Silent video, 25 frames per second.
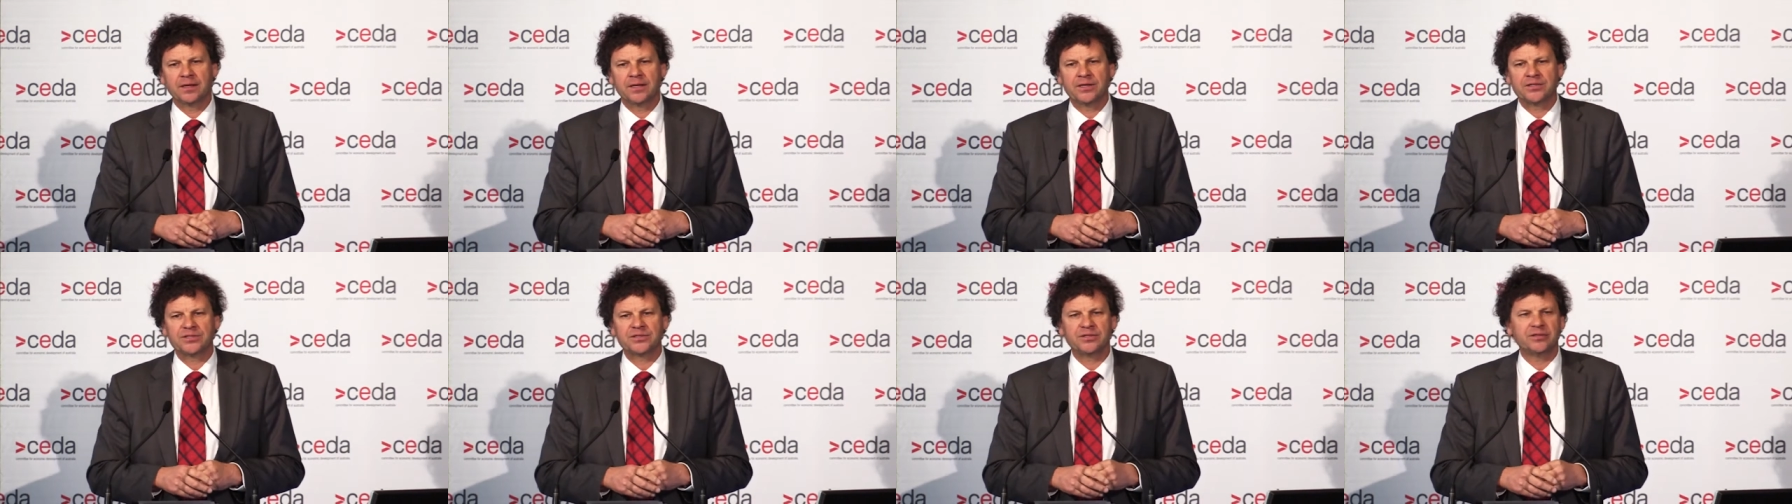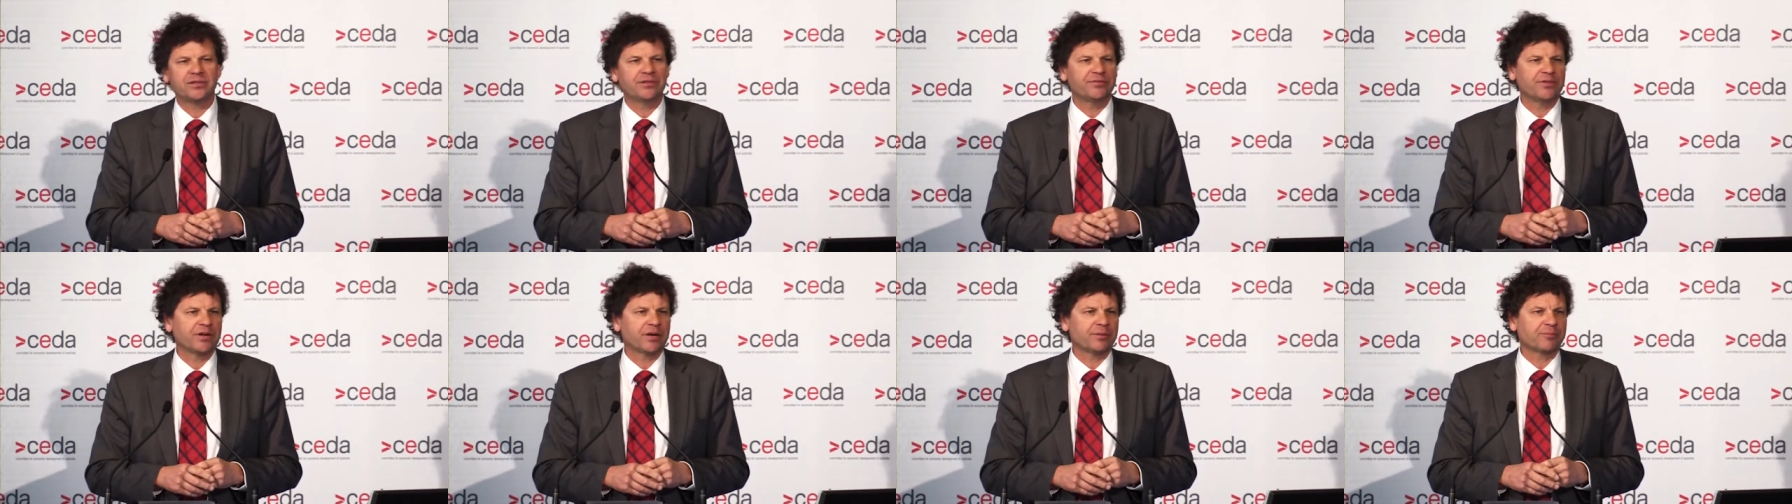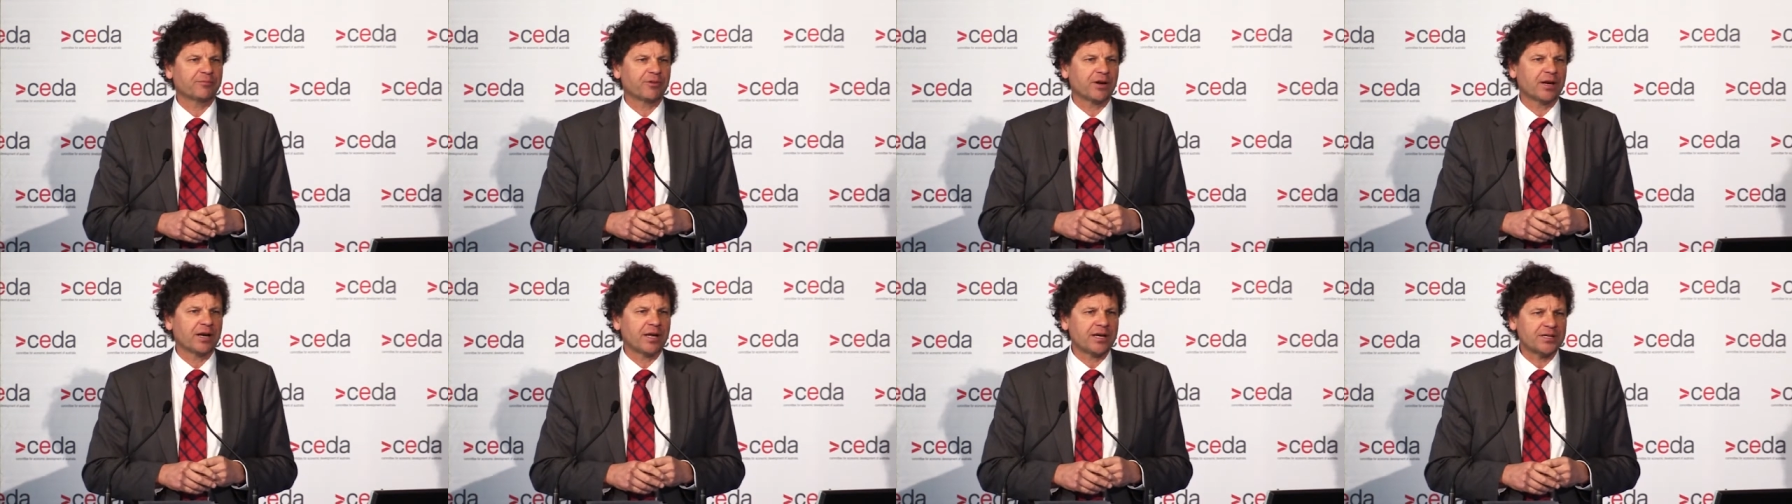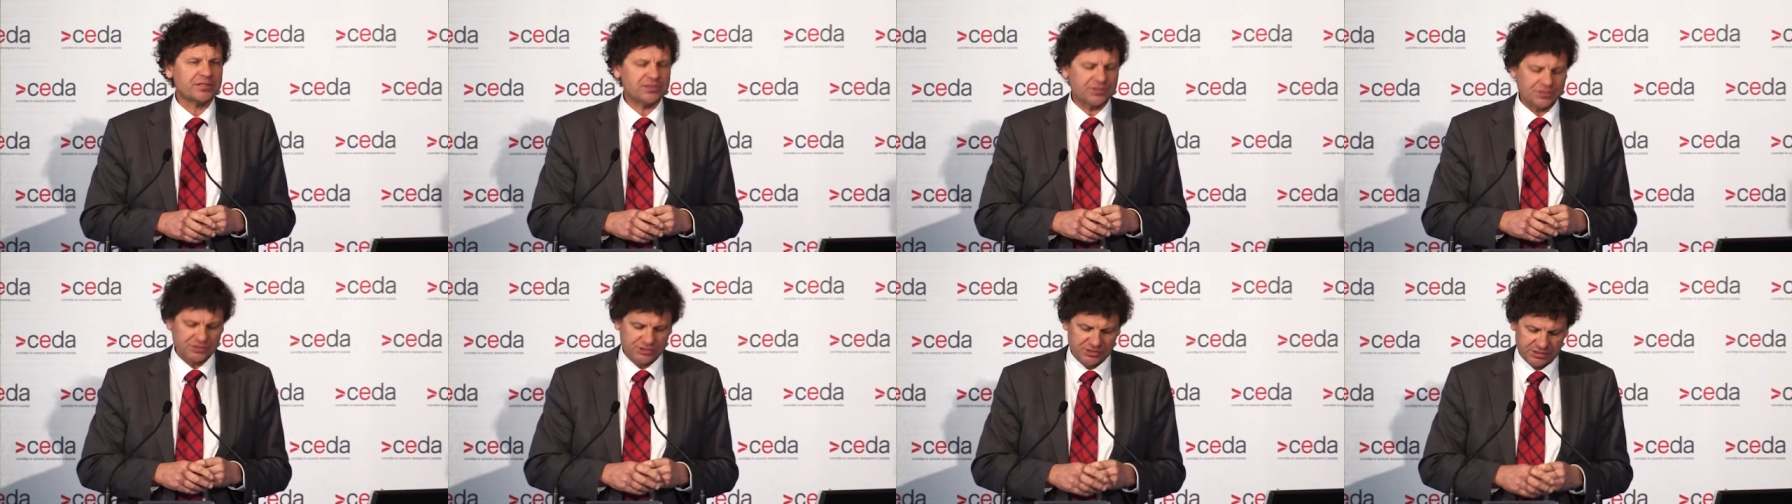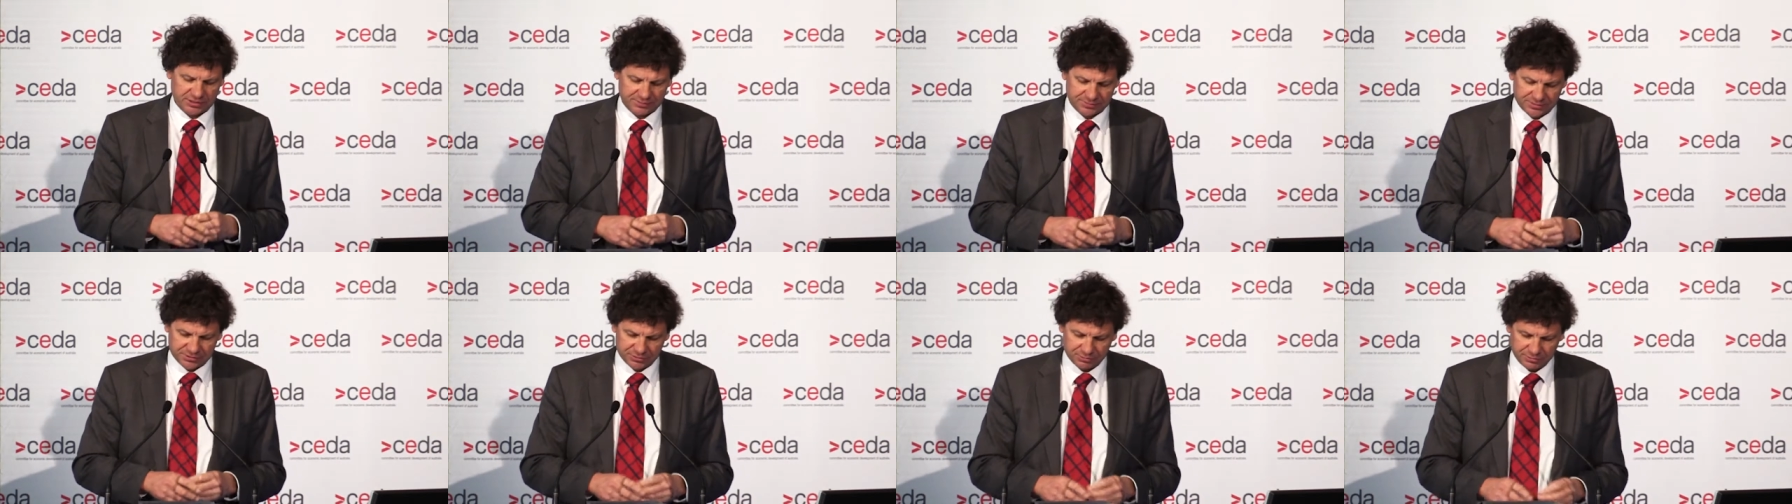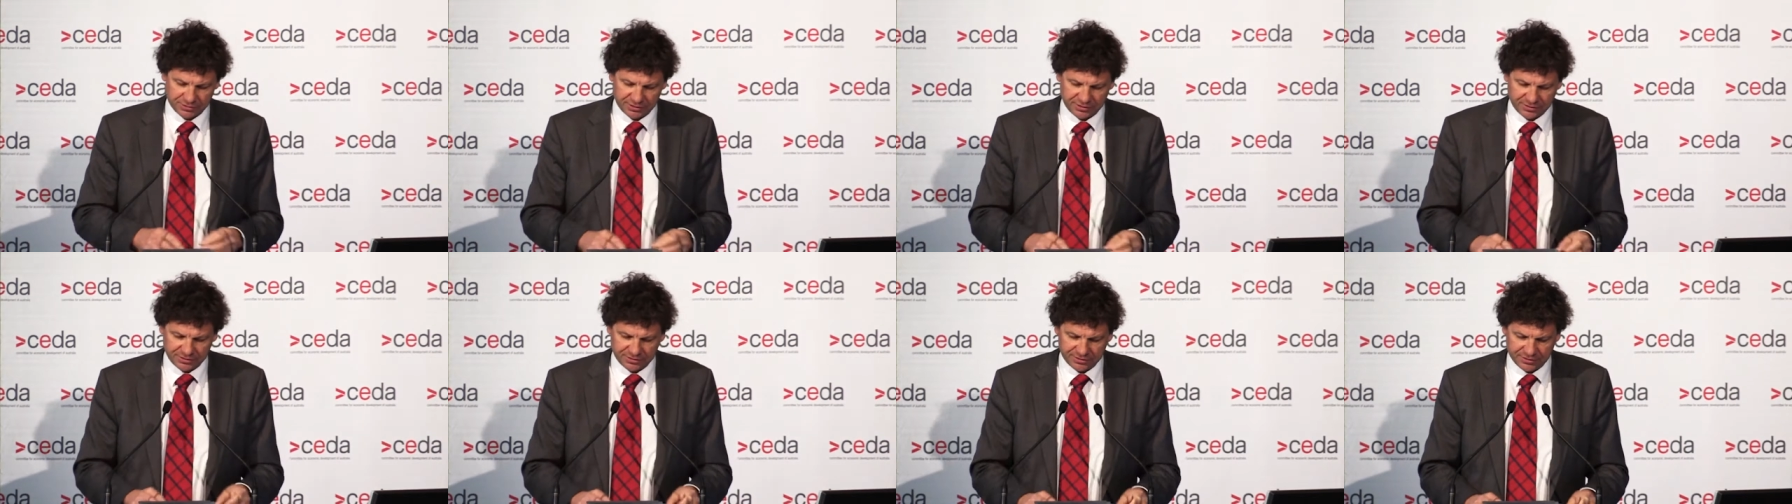is to develop relationships
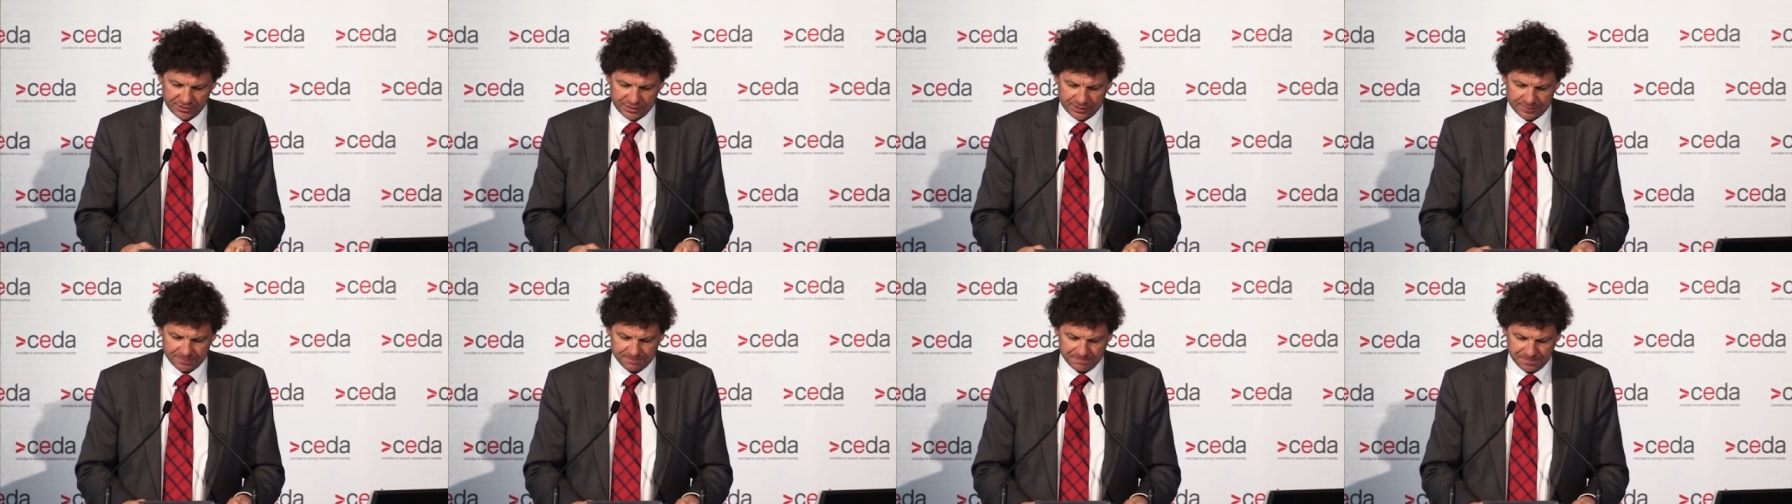with